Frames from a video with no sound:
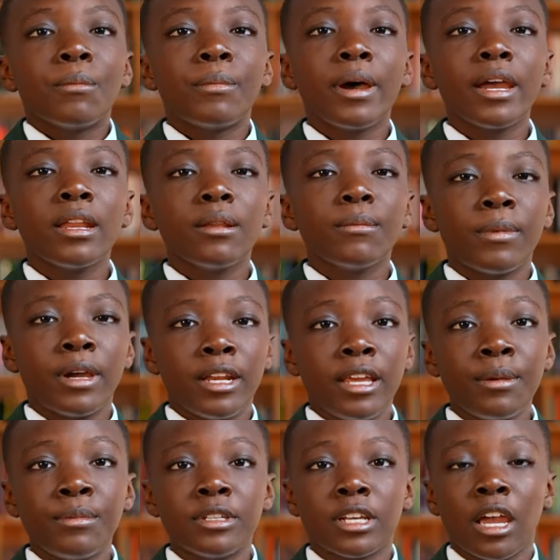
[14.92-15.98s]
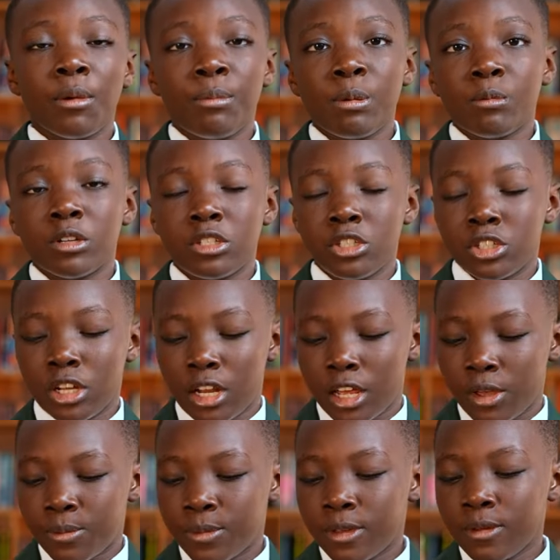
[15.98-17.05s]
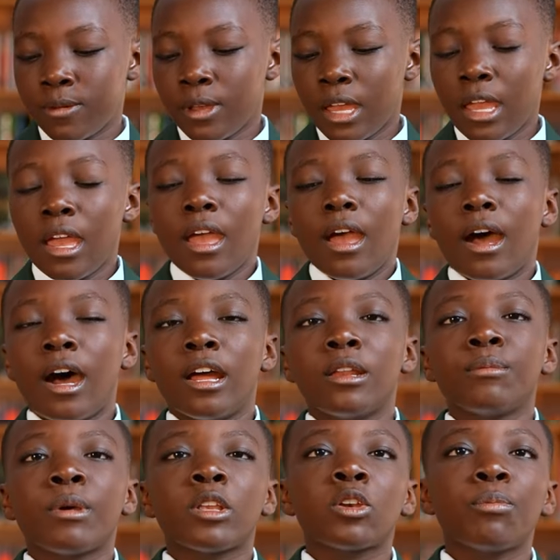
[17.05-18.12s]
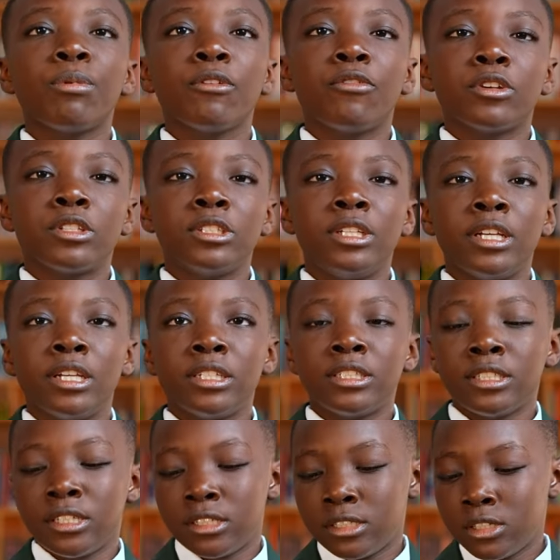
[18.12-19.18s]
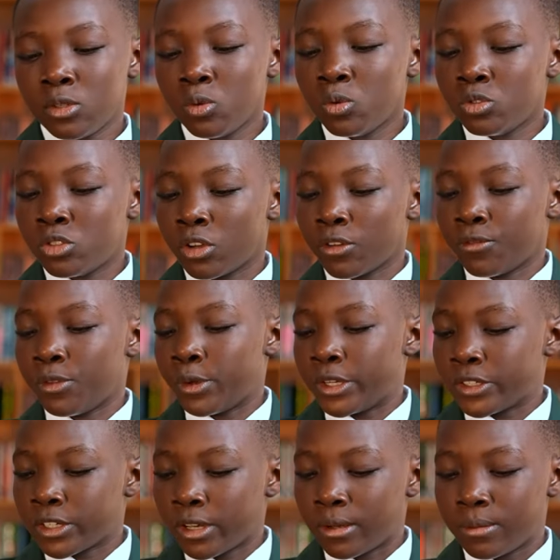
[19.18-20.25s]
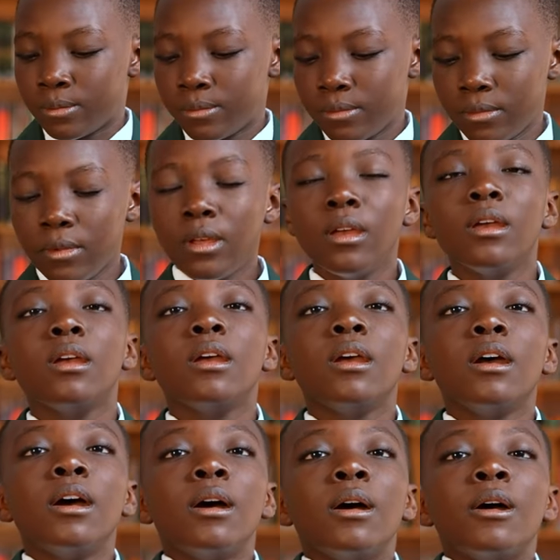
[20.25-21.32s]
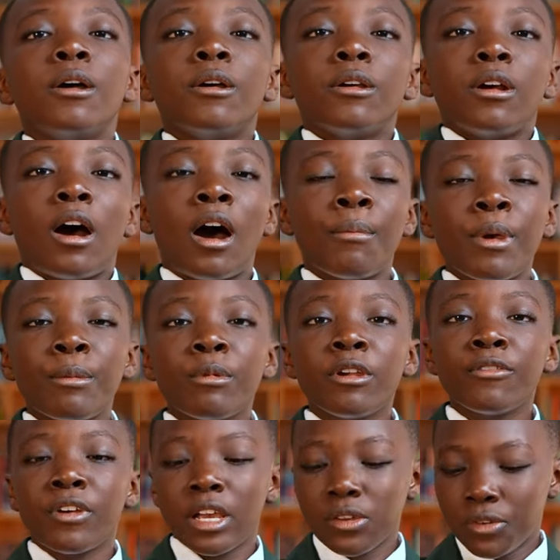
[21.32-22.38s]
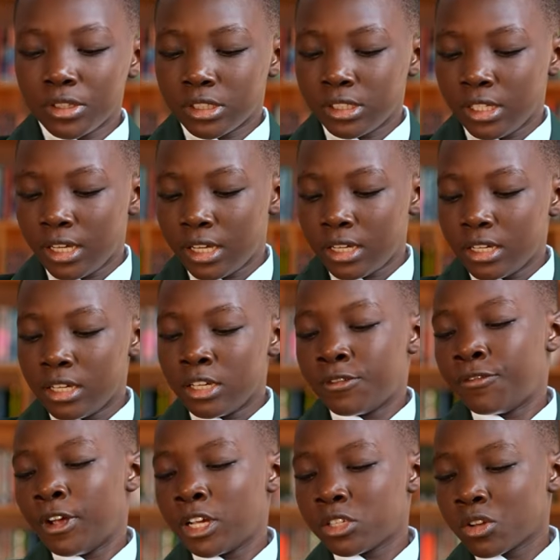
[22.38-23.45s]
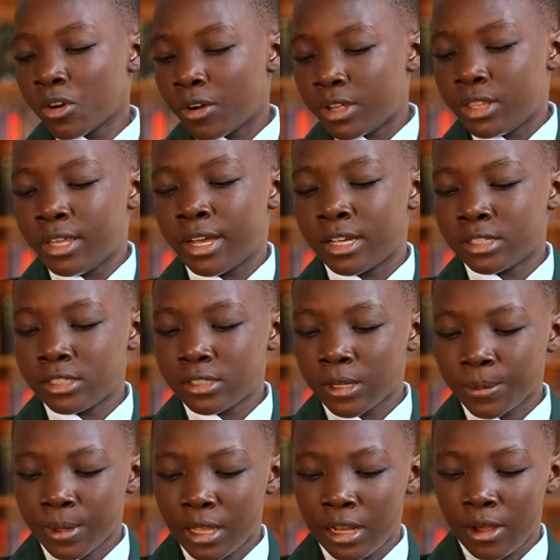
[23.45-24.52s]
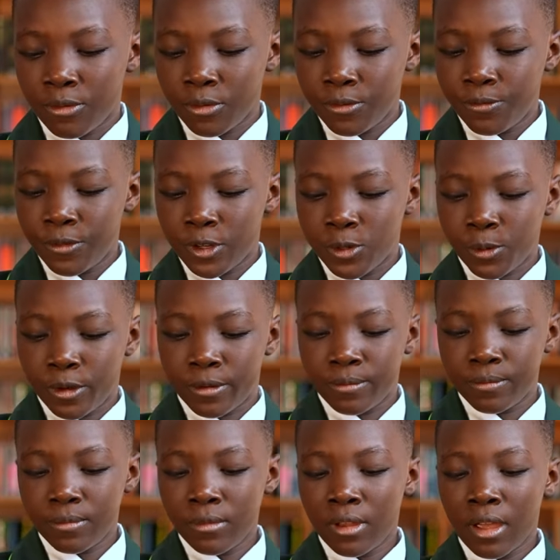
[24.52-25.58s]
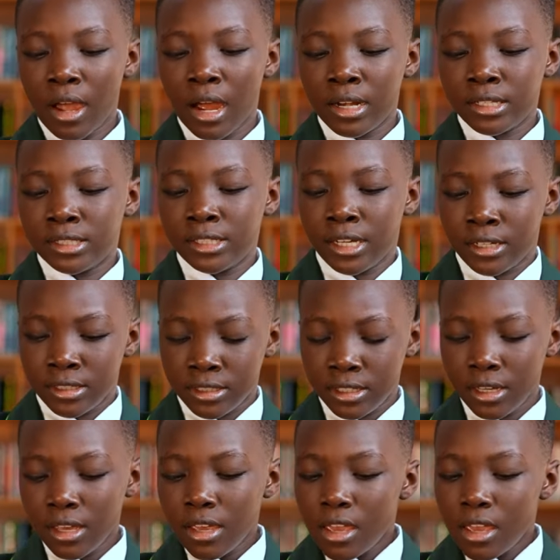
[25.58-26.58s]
My name is Ayemi Pasujalayemi, and my topic for today says, who's your influencer? Our memory verse for today is 1 Corinthians chapter 11, verse 1, and it says,